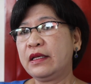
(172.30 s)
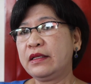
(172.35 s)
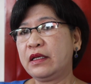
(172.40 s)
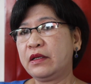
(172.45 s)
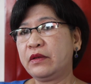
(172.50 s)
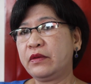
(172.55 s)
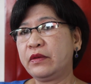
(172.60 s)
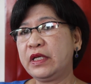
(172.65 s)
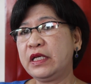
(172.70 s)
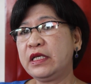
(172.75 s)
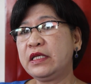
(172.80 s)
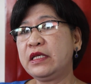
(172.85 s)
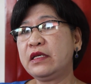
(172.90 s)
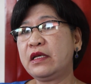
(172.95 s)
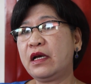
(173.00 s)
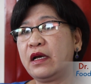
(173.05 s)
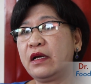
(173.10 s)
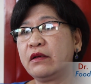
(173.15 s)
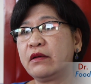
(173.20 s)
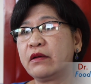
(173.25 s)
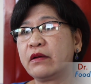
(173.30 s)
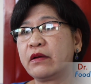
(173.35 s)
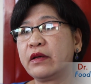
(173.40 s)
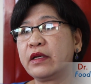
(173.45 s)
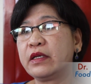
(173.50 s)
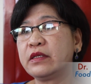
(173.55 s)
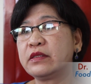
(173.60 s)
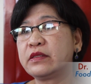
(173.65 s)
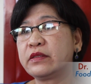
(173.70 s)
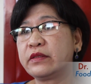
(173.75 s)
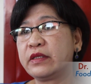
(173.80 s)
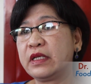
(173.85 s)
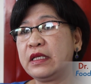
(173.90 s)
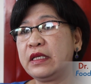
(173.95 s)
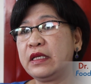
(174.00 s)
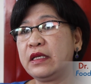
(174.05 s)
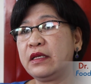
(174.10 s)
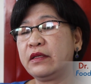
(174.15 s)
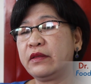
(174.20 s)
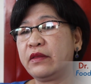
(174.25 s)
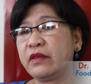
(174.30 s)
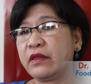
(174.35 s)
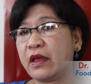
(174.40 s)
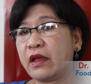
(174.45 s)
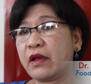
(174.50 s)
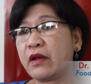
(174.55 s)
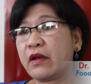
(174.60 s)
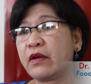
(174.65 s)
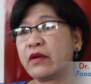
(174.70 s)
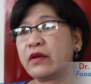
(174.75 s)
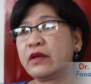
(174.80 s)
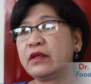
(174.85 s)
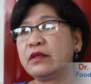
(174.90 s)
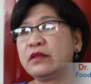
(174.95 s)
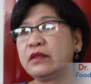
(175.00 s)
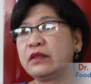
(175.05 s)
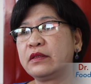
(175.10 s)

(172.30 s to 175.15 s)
Now, hidden hunger is really there,